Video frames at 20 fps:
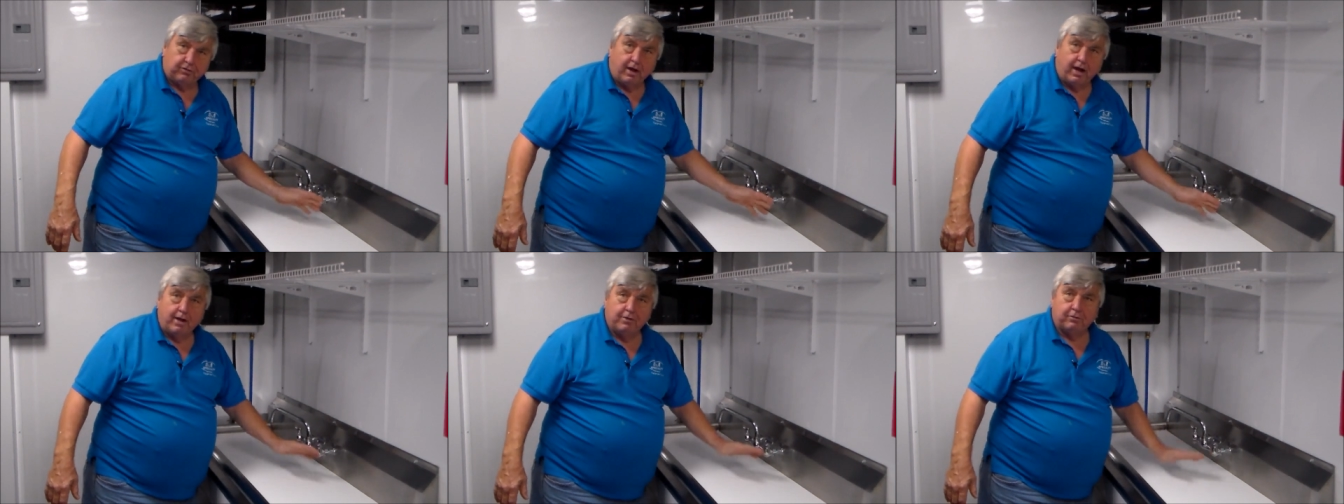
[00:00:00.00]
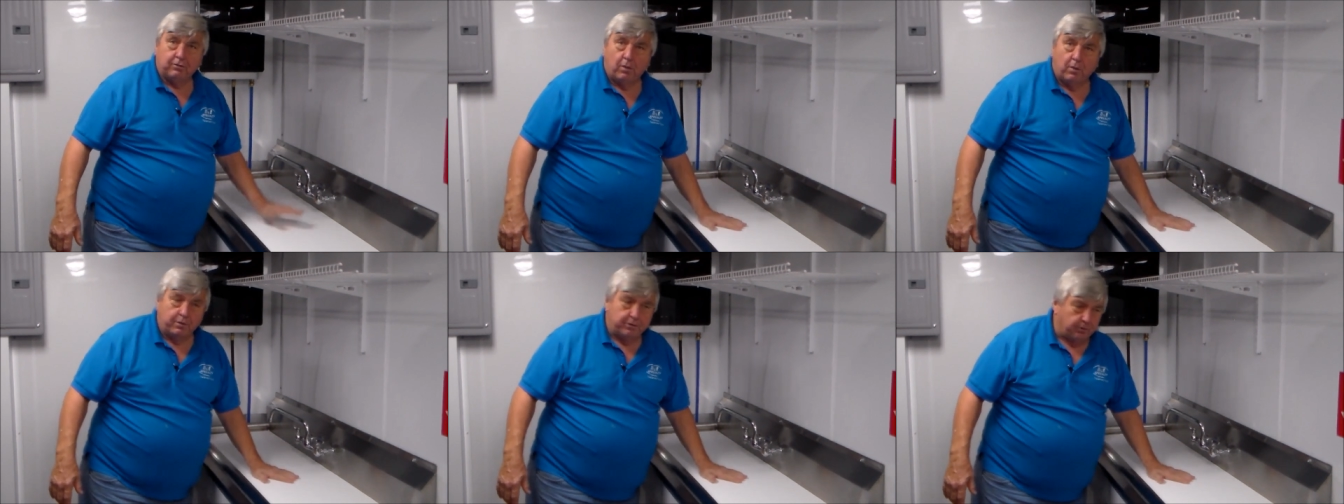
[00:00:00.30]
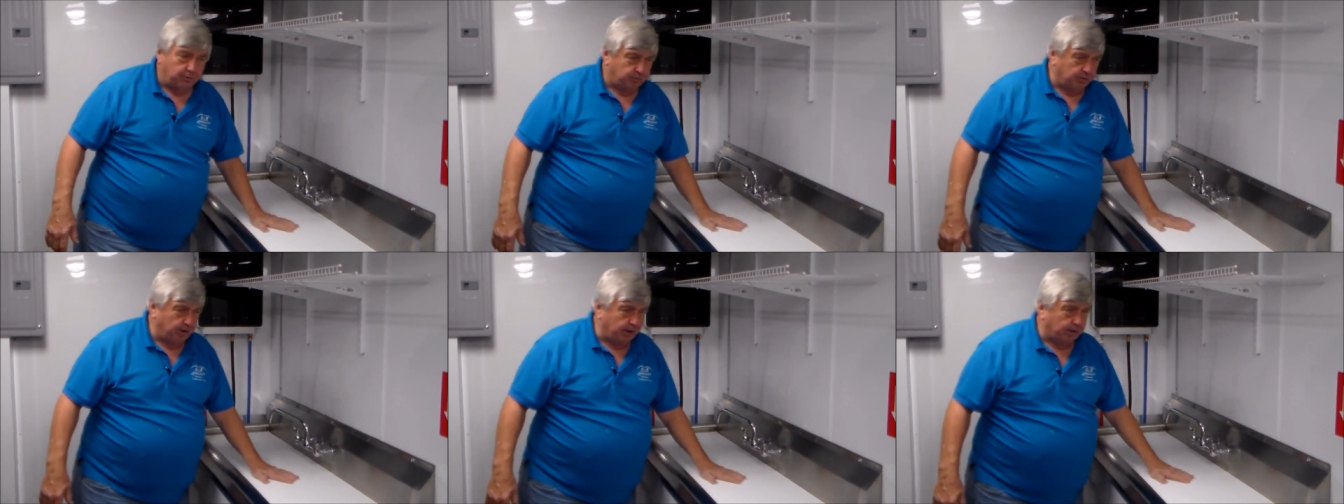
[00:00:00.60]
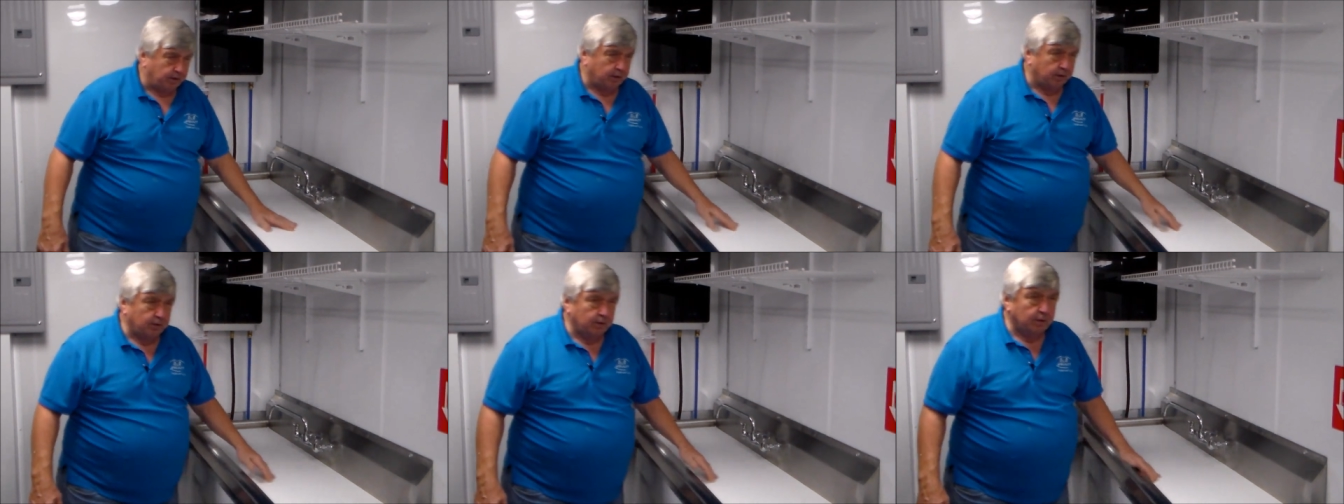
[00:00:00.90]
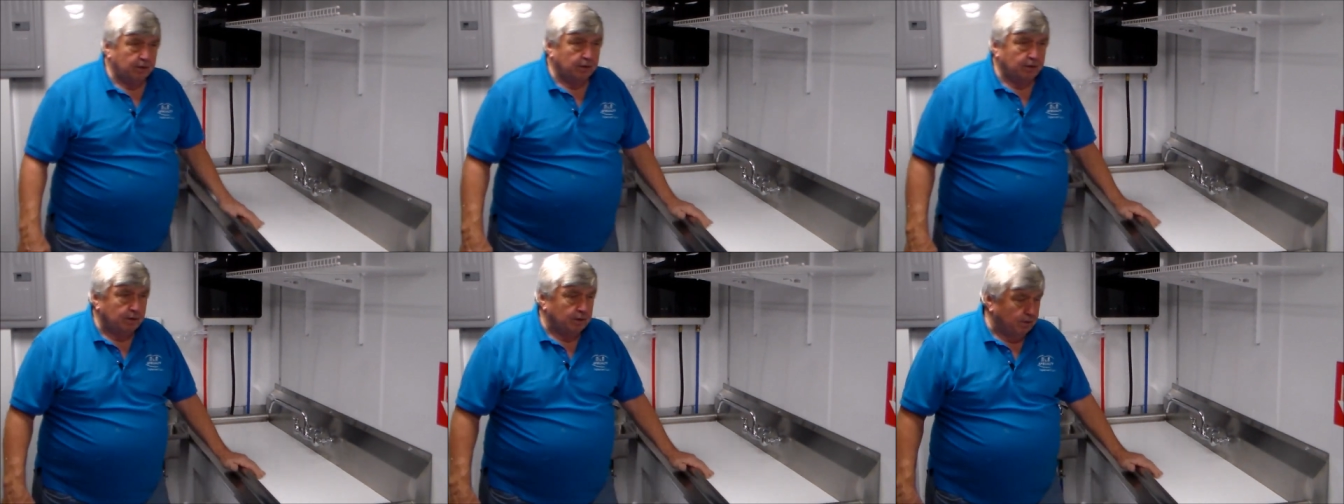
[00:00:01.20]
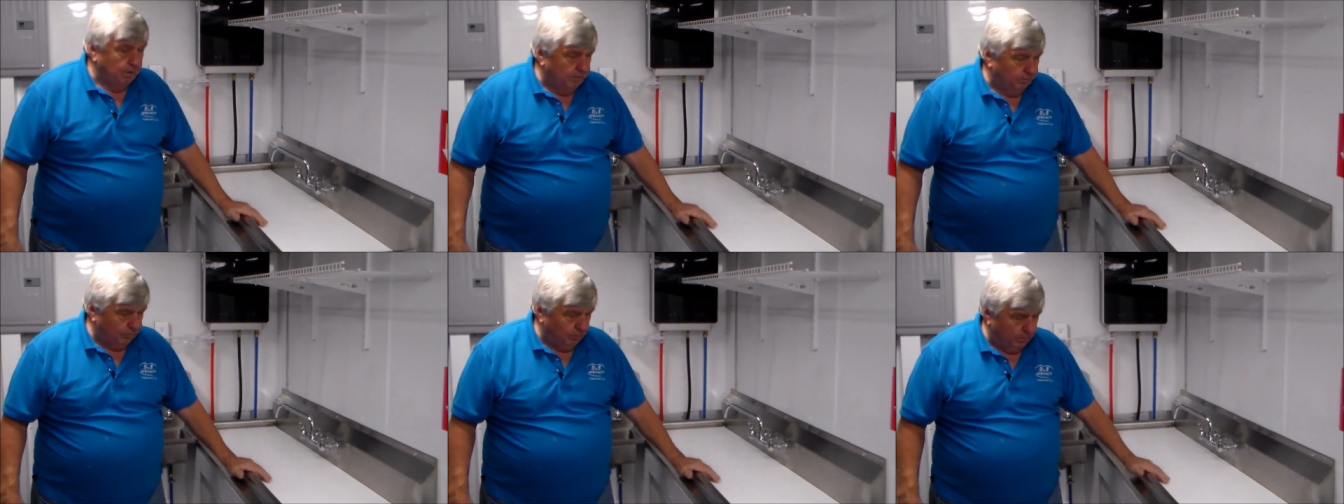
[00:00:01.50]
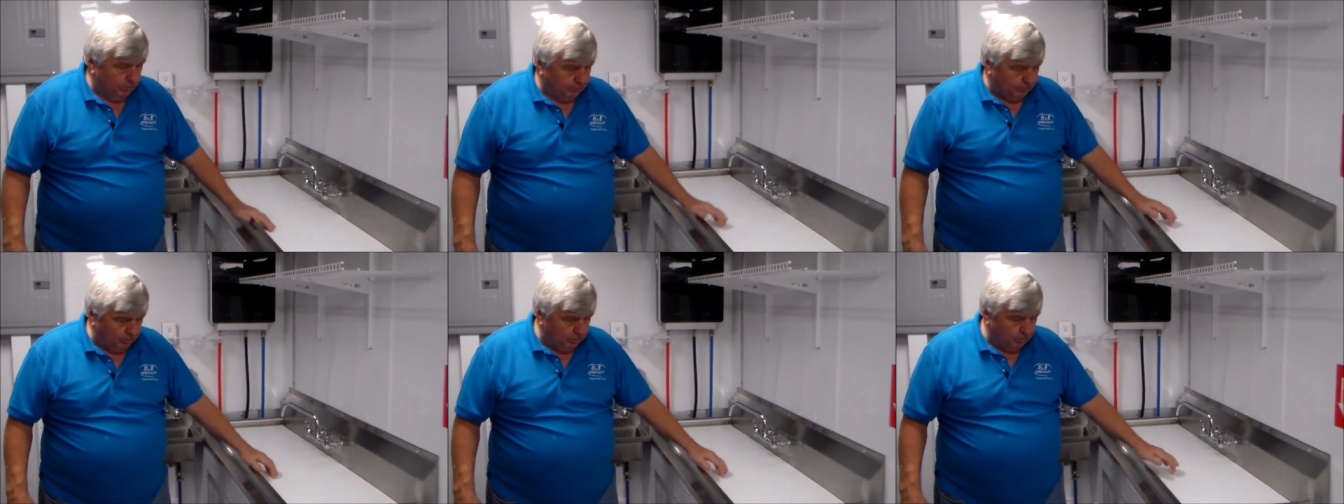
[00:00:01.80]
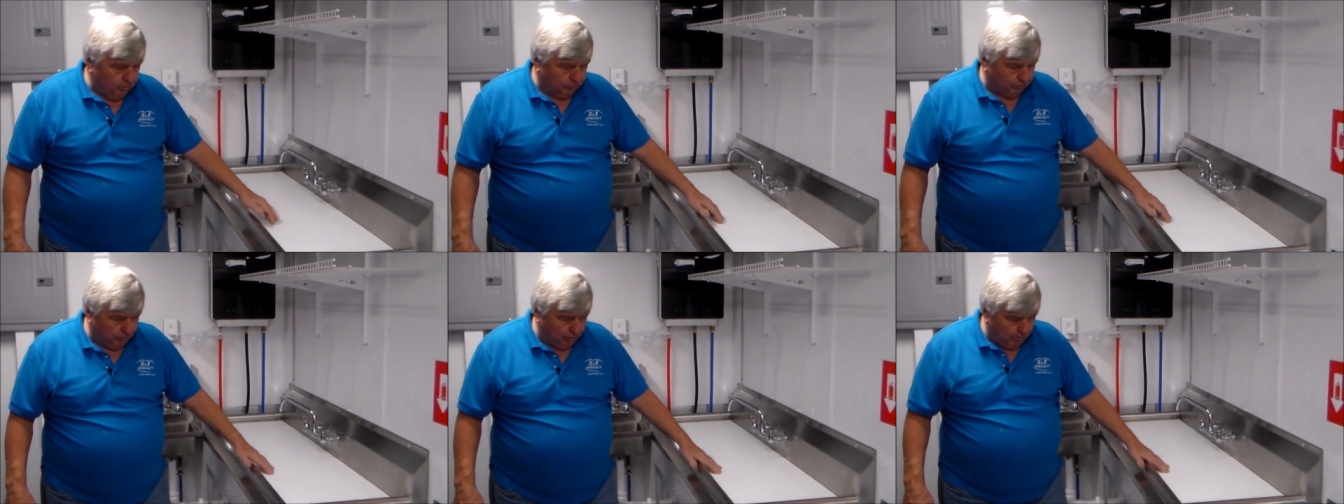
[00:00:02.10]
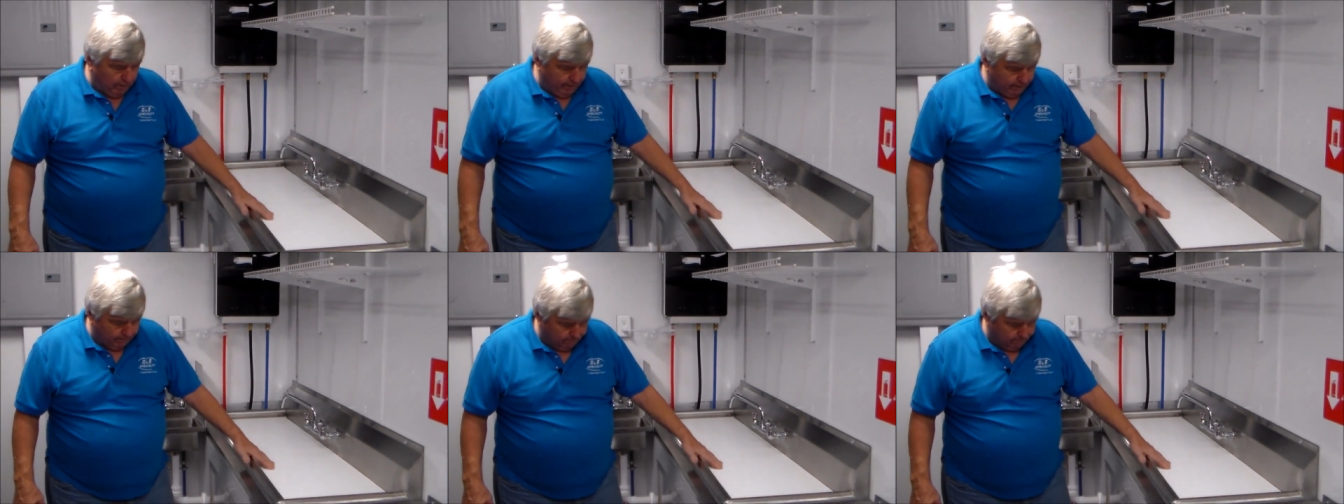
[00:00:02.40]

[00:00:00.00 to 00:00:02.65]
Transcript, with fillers: the sides and go in your sink. So it's a useful